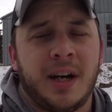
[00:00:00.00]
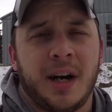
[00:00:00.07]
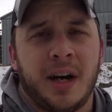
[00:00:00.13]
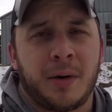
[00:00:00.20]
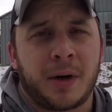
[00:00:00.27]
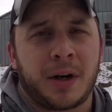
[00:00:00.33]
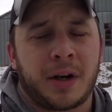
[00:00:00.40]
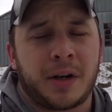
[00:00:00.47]
uh,
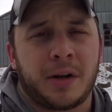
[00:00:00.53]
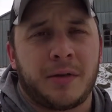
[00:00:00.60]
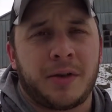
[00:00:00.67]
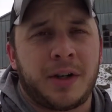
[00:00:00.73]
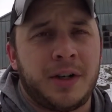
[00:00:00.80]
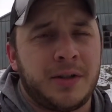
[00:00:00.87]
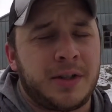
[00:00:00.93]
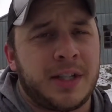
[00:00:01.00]
we're going to go over
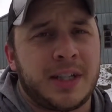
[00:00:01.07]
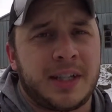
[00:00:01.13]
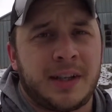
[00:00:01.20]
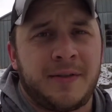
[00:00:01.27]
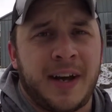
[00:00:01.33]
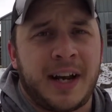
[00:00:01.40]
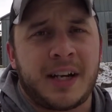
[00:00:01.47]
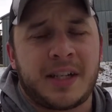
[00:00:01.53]
uses,
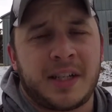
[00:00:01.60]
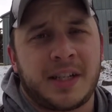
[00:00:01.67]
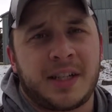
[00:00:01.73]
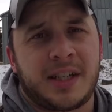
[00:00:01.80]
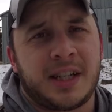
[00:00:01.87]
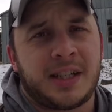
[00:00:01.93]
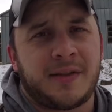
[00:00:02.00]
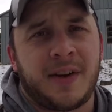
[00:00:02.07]
advantages,
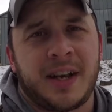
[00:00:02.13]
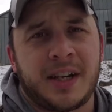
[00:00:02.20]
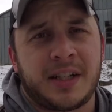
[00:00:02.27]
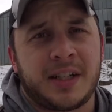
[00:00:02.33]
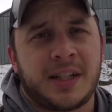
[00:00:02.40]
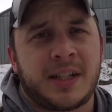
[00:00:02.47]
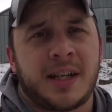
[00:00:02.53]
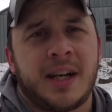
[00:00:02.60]

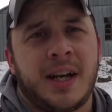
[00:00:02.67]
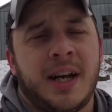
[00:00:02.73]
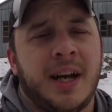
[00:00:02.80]
disadvantages,